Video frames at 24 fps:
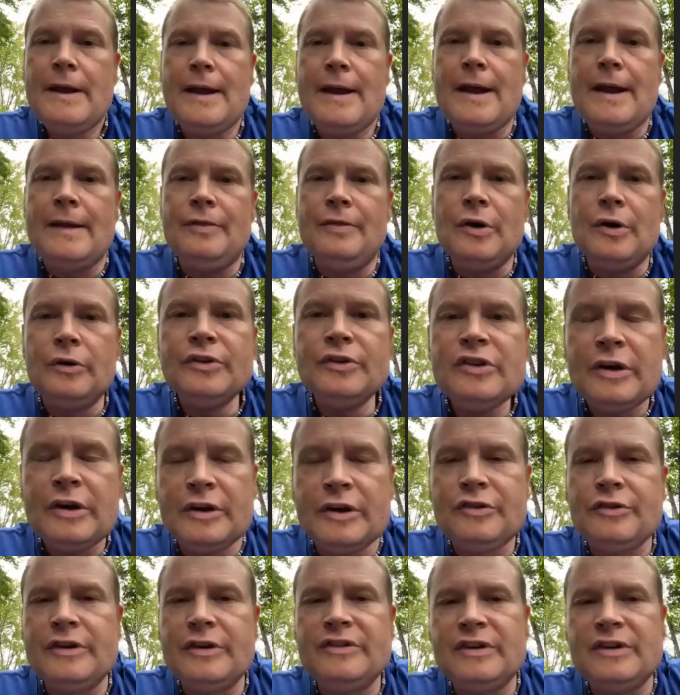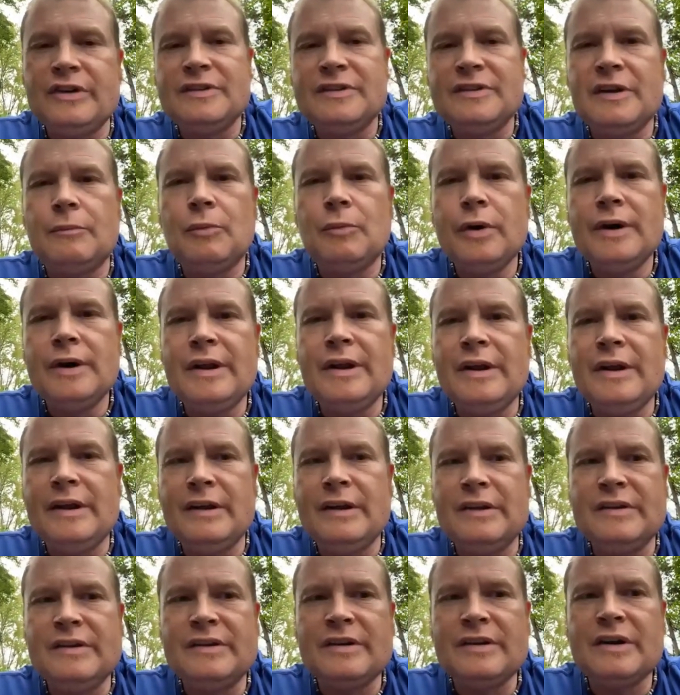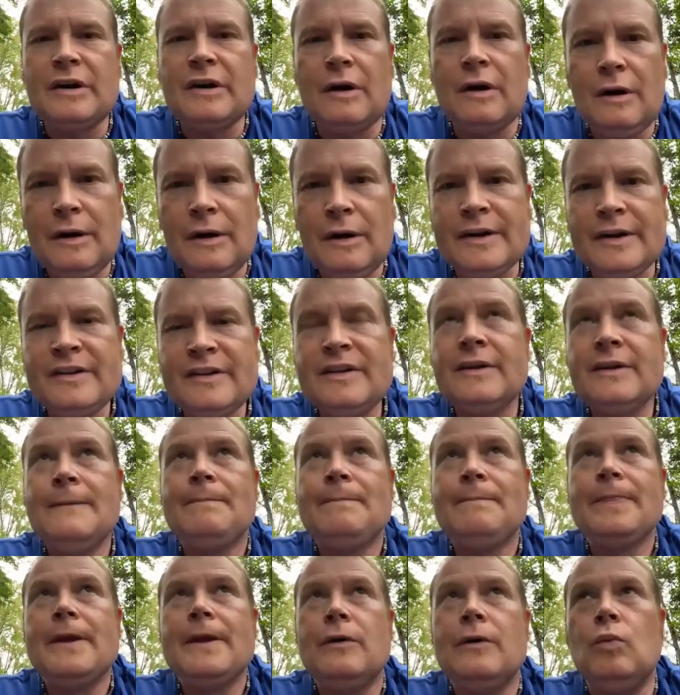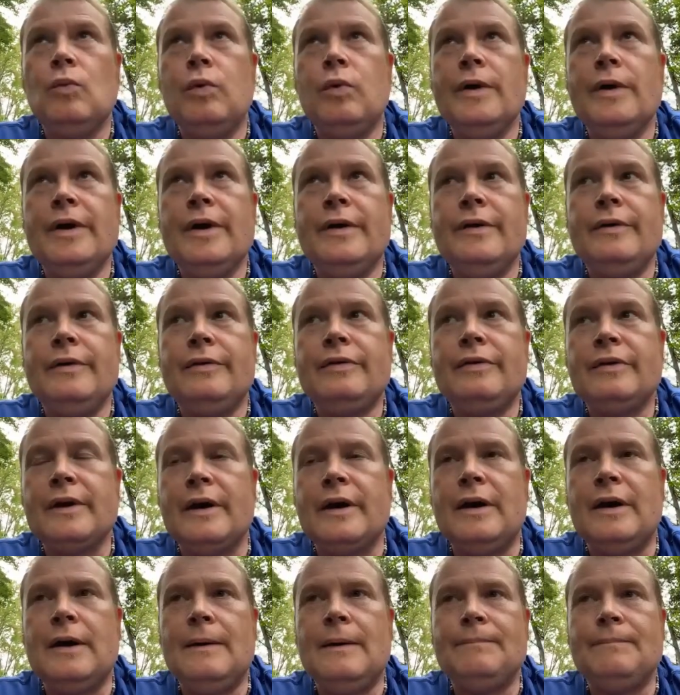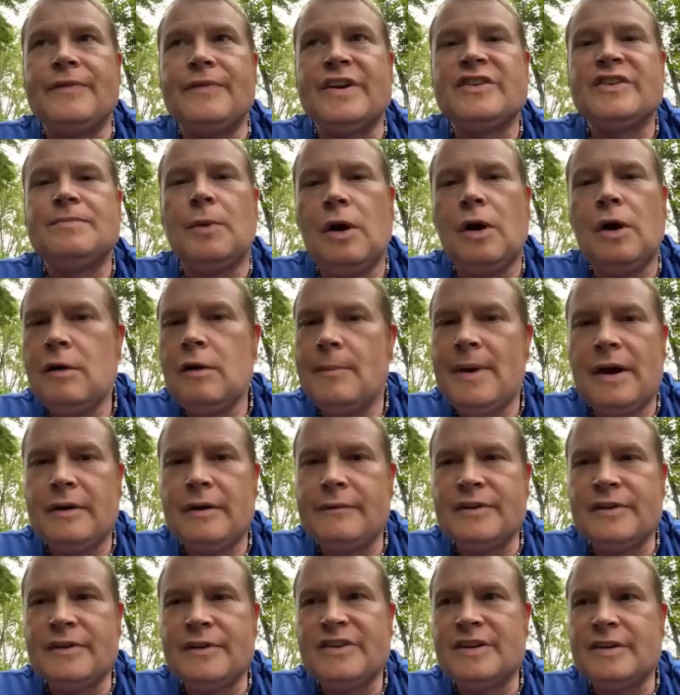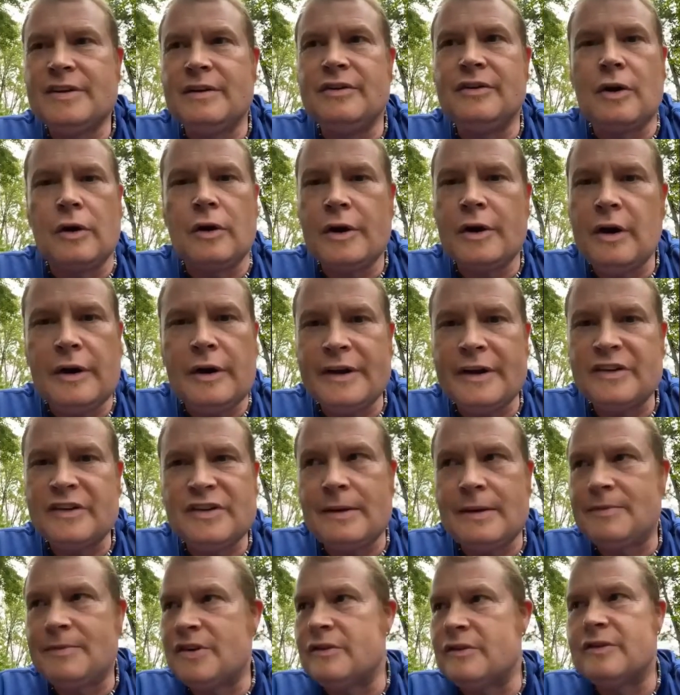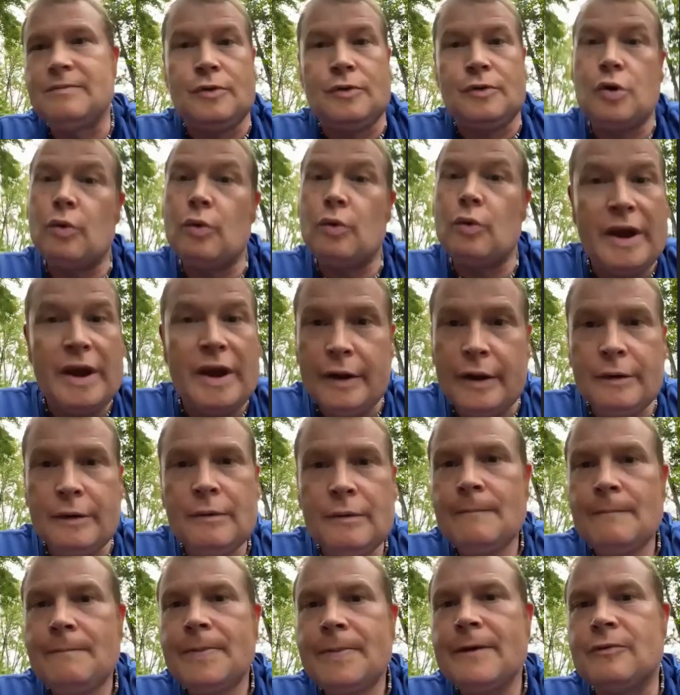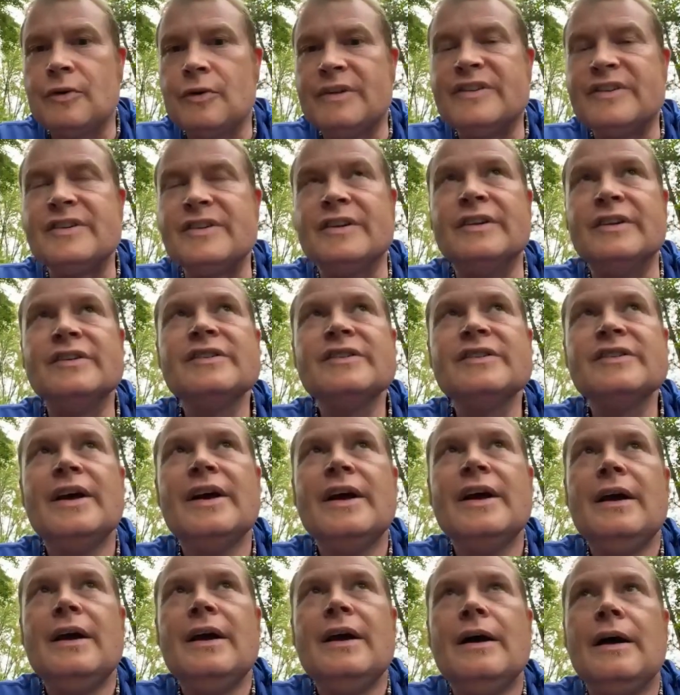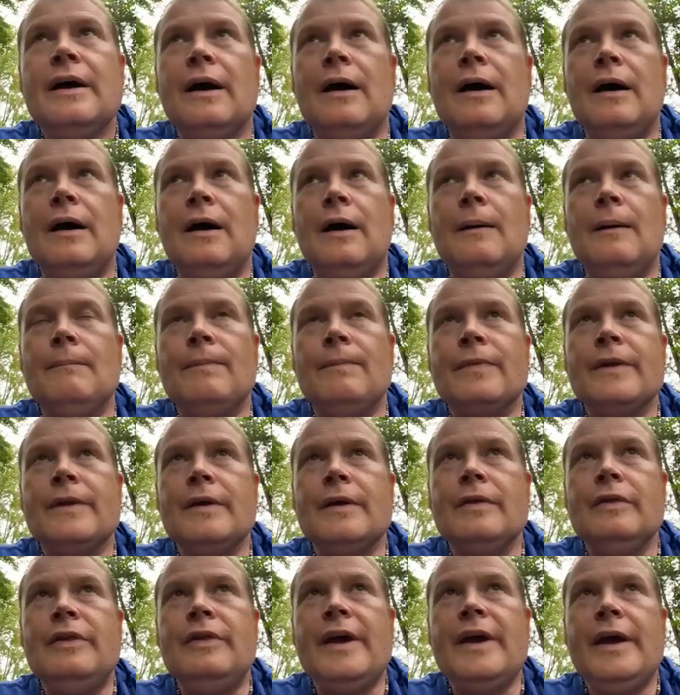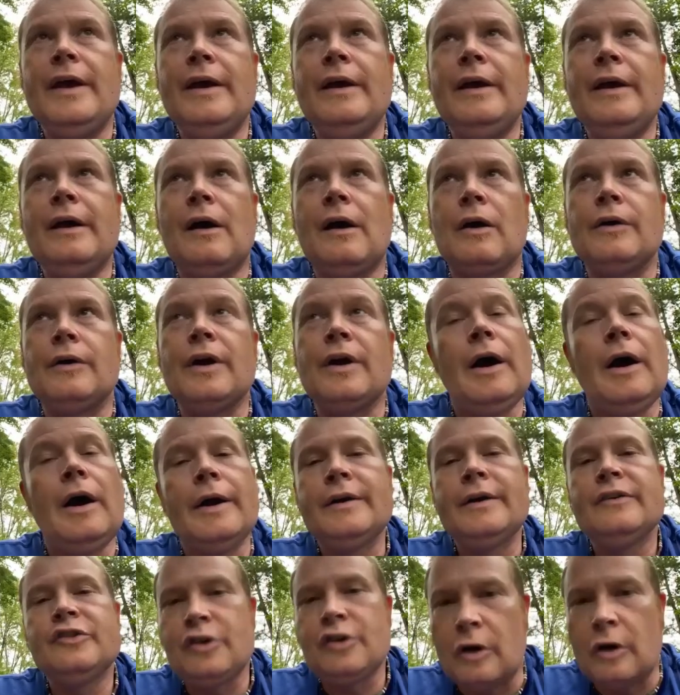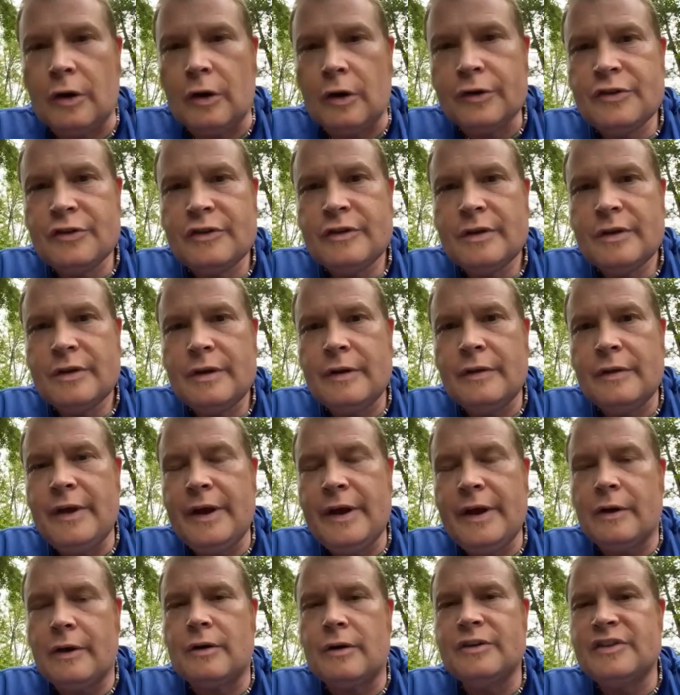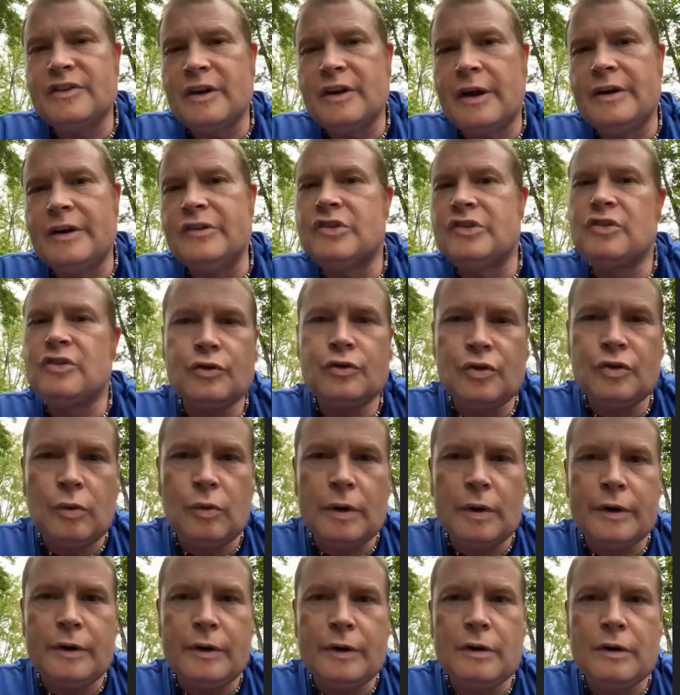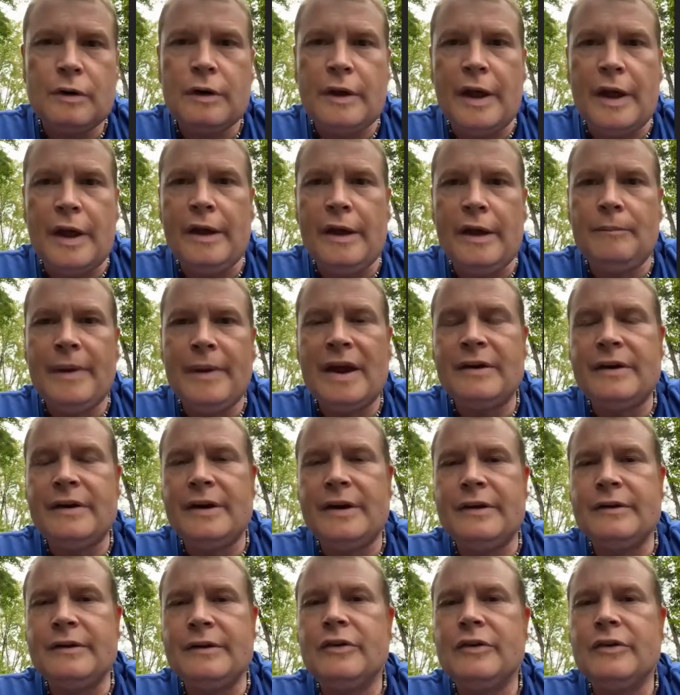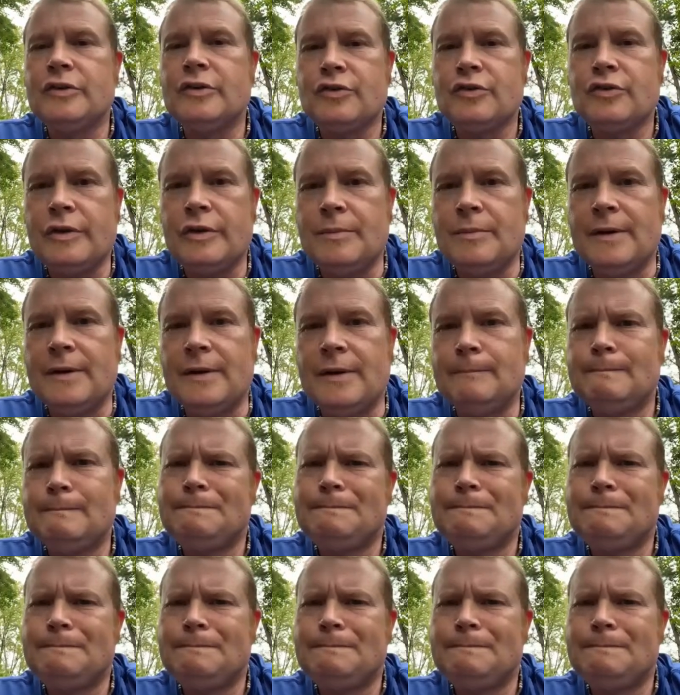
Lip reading: And those countries, if someone is caught with a small amount of a narcotic substance, cocaine, for instance, they are not charged. They are assigned a social worker and mandated treatment.